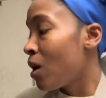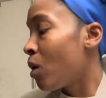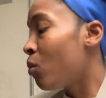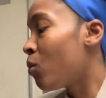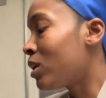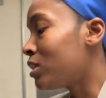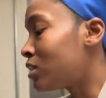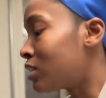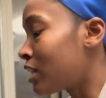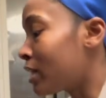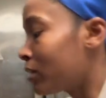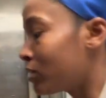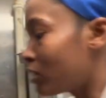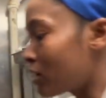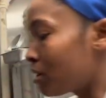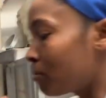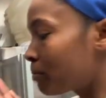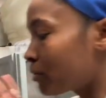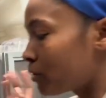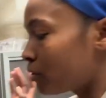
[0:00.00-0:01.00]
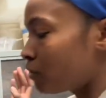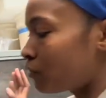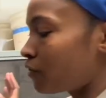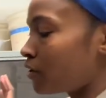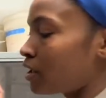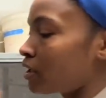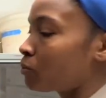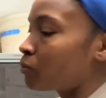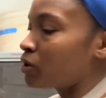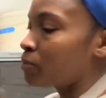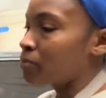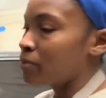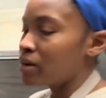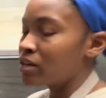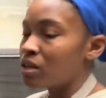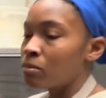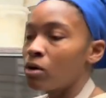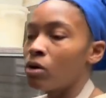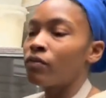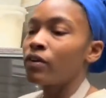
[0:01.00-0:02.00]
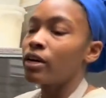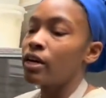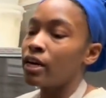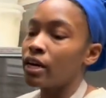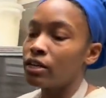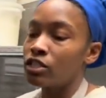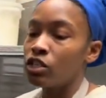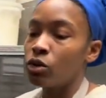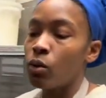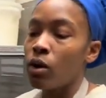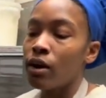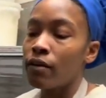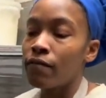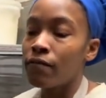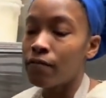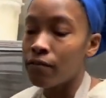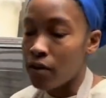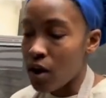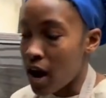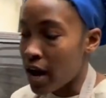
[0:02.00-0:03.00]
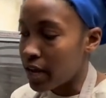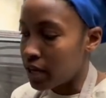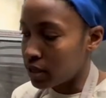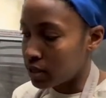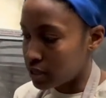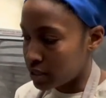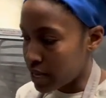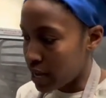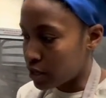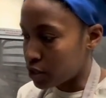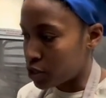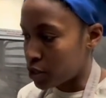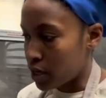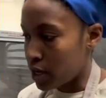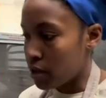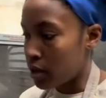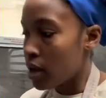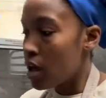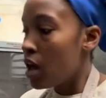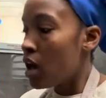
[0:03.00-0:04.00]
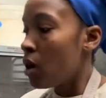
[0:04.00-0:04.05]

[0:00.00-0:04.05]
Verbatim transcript: Once they're done proofing, we bring them over here to our frying section.